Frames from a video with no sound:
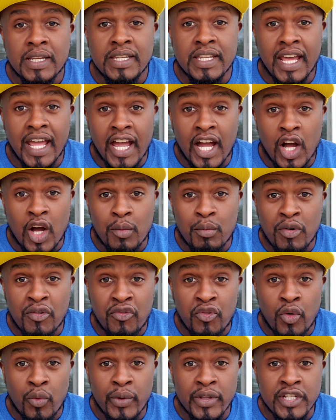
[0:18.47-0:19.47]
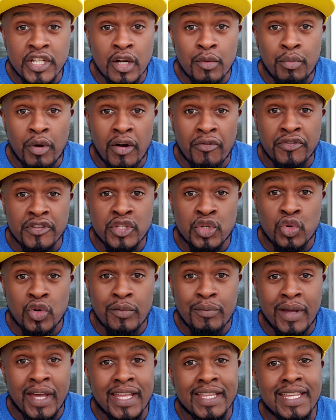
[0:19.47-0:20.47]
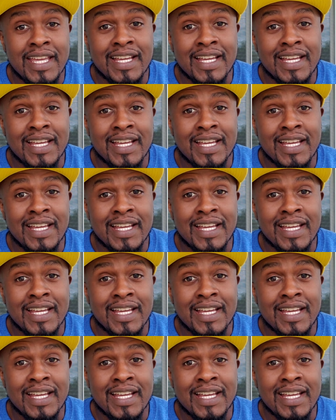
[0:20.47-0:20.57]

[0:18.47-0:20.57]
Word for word: Now, before we jump off into it, man,